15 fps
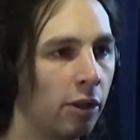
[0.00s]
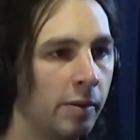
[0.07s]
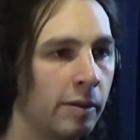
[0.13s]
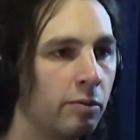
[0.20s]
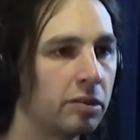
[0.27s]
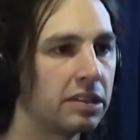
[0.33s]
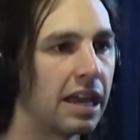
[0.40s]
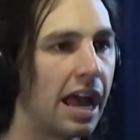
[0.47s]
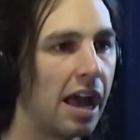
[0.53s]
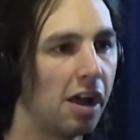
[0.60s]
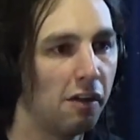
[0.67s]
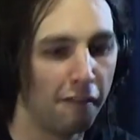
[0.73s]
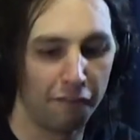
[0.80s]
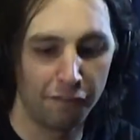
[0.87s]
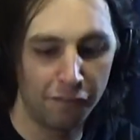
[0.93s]
when Element was
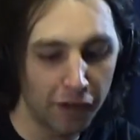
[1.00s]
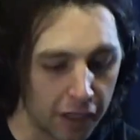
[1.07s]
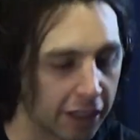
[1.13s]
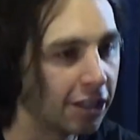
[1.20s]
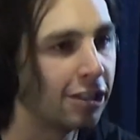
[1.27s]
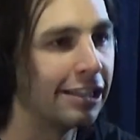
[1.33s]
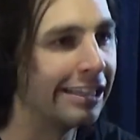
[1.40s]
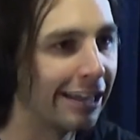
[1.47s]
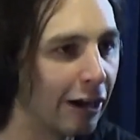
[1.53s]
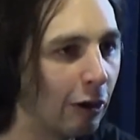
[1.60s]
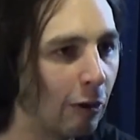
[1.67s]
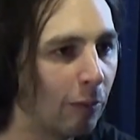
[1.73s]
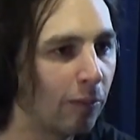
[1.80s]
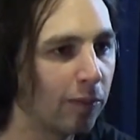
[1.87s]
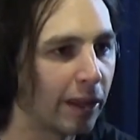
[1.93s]
fucking
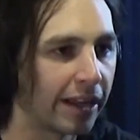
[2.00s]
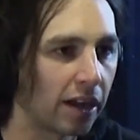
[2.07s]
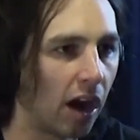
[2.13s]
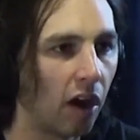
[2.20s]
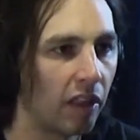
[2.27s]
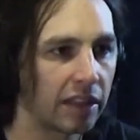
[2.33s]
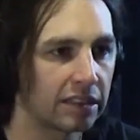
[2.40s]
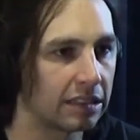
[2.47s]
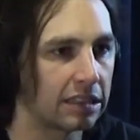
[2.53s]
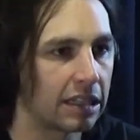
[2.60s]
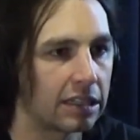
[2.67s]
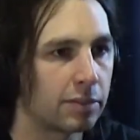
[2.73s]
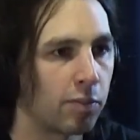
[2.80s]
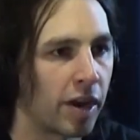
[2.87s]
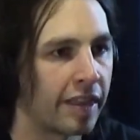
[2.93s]
dope. Like, oh, that's
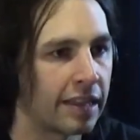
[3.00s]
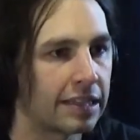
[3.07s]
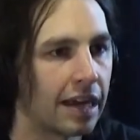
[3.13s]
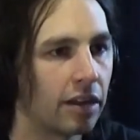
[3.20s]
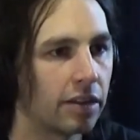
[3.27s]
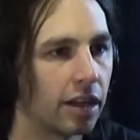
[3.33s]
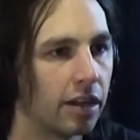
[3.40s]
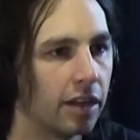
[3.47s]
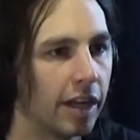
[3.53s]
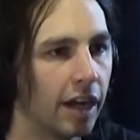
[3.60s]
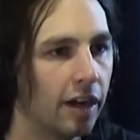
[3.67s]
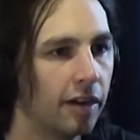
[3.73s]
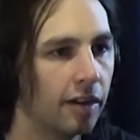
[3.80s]
the sickest brand that's out there.